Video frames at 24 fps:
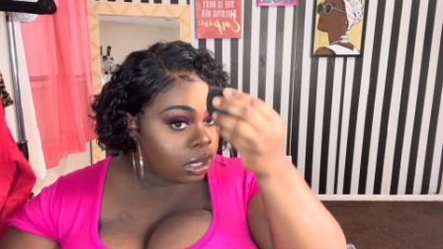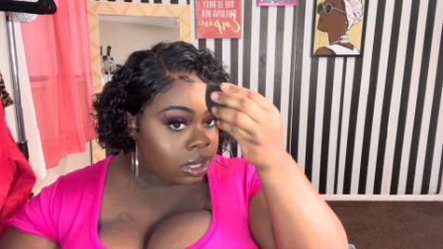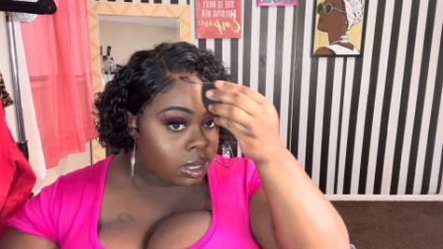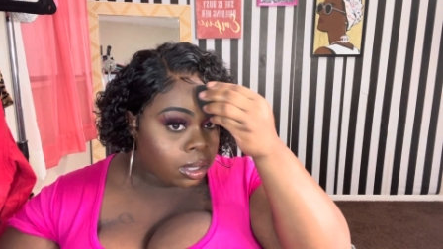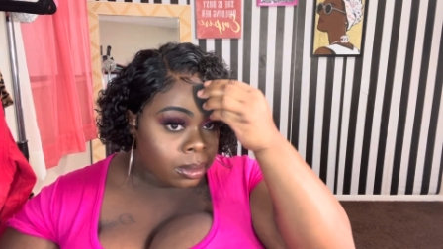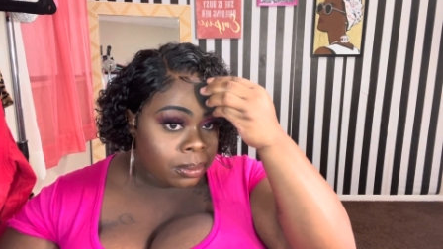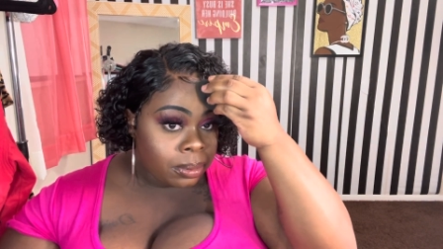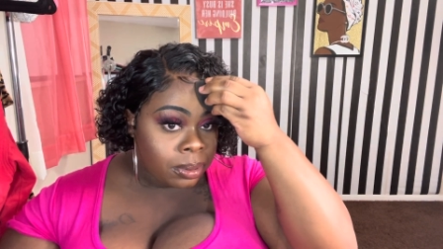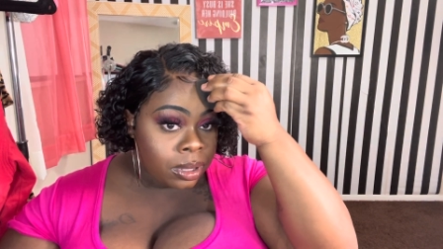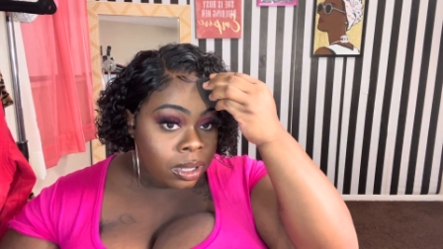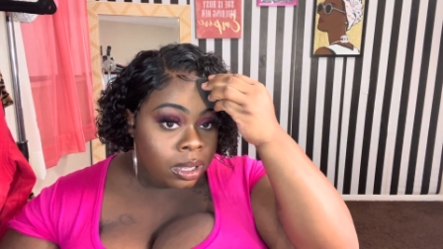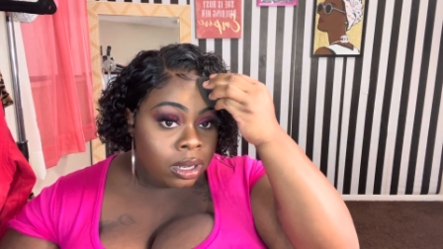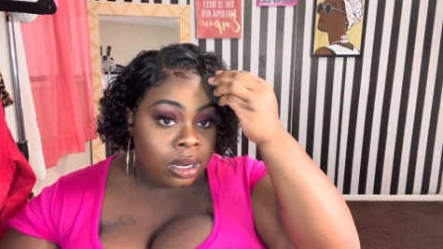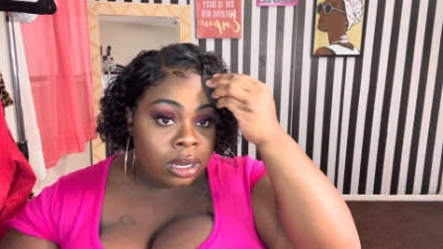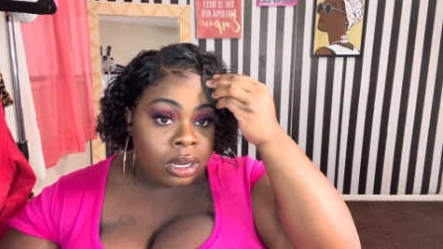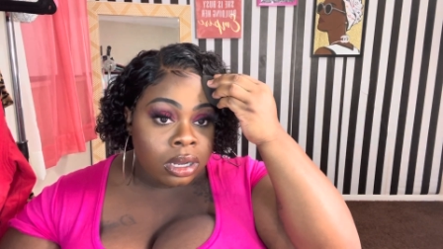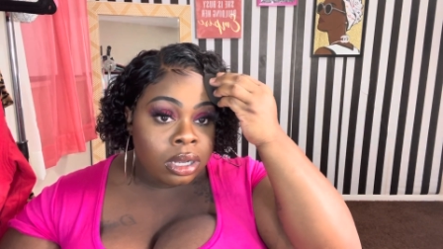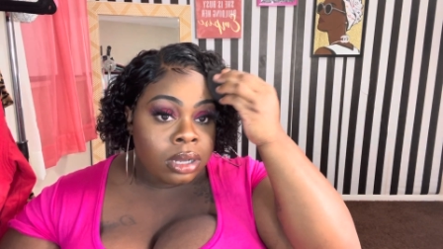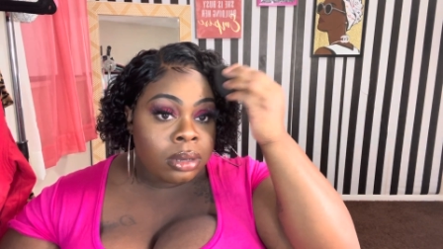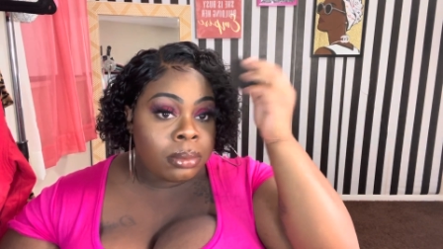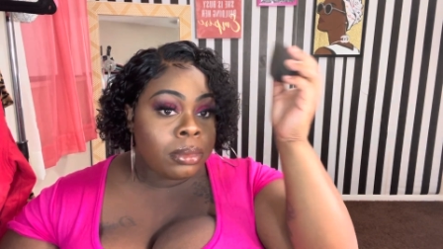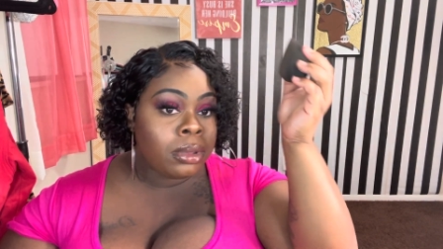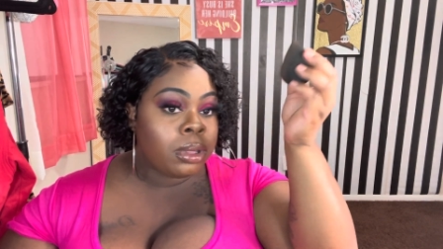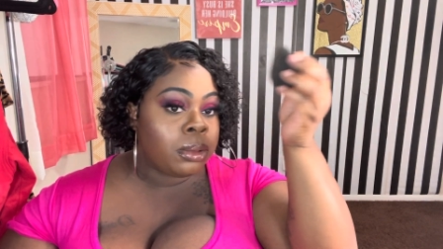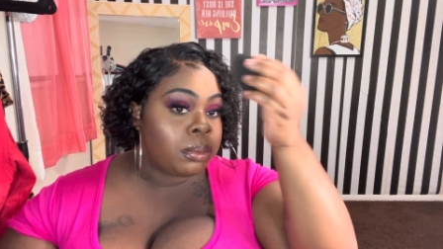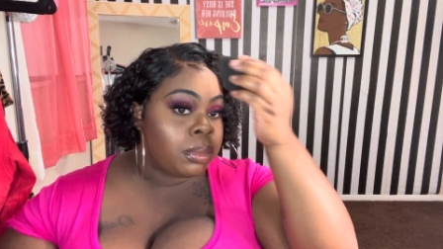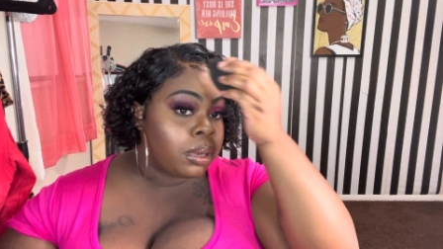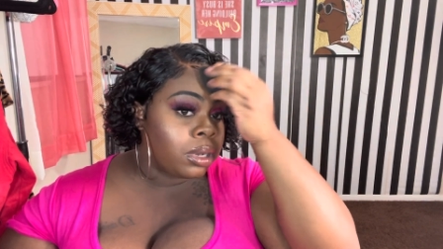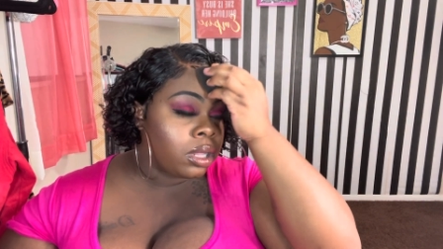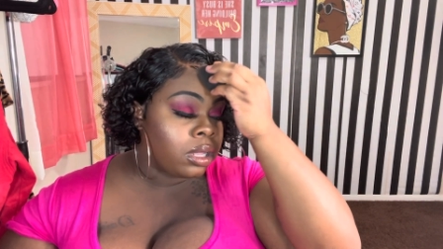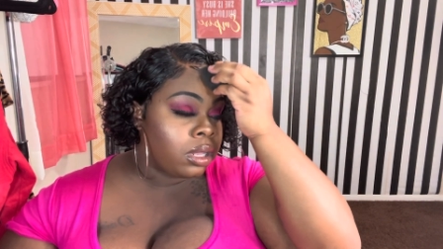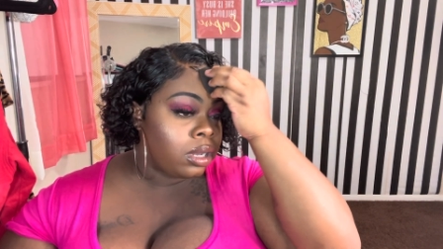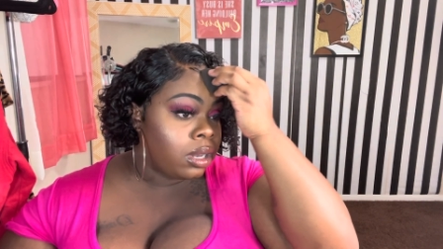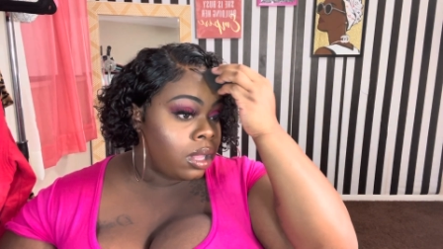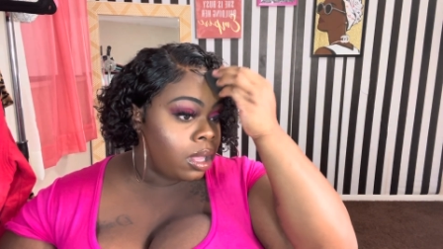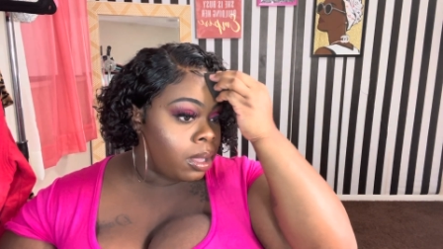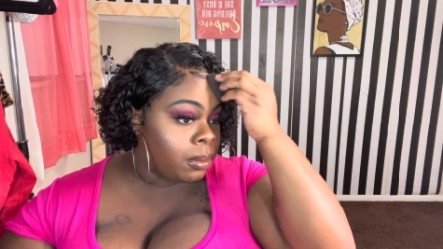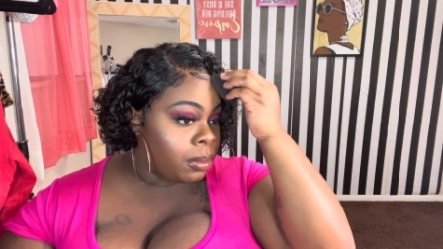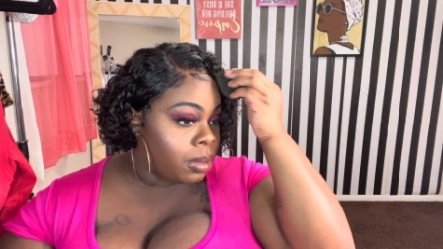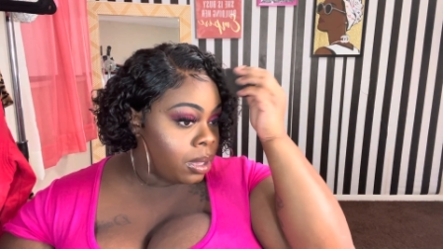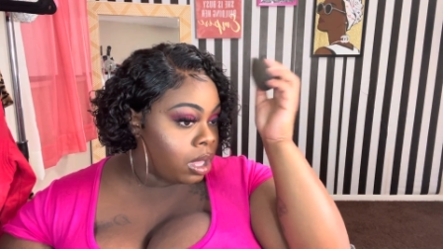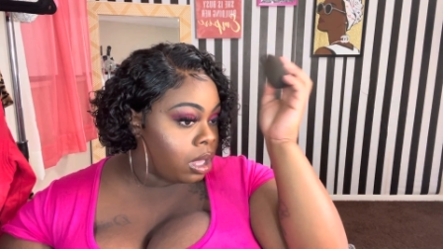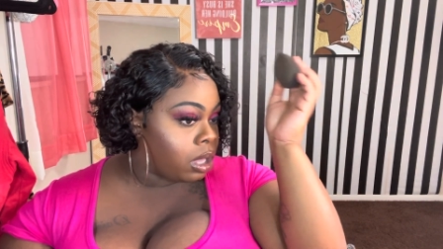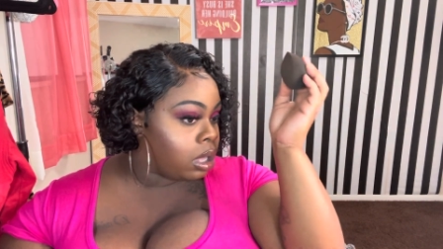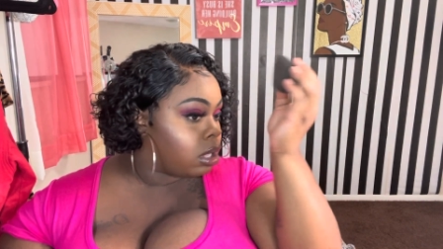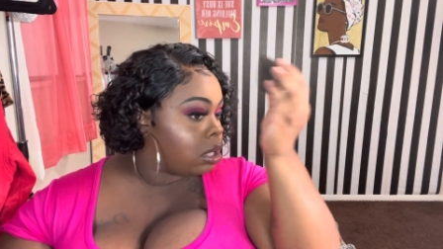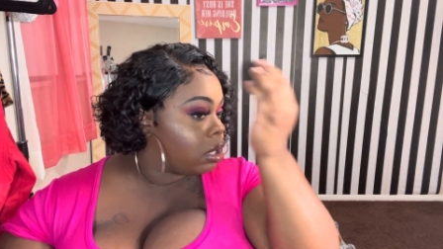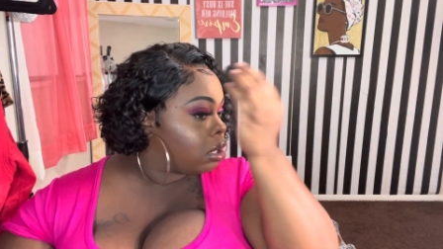up here. Let me blend that
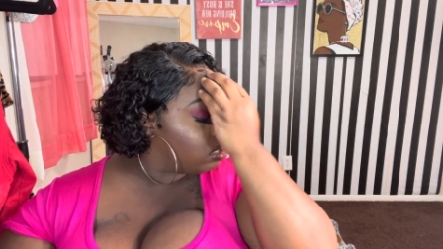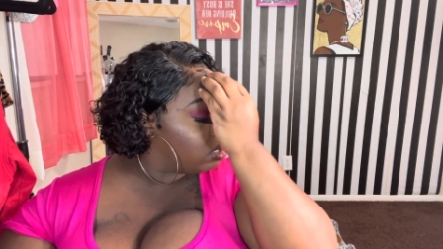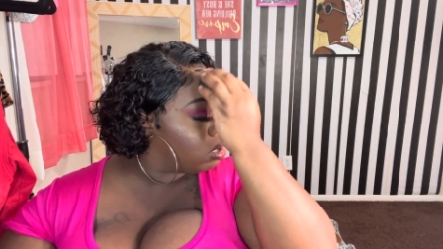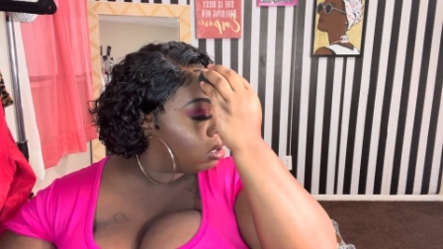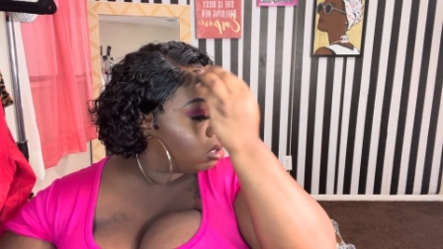back.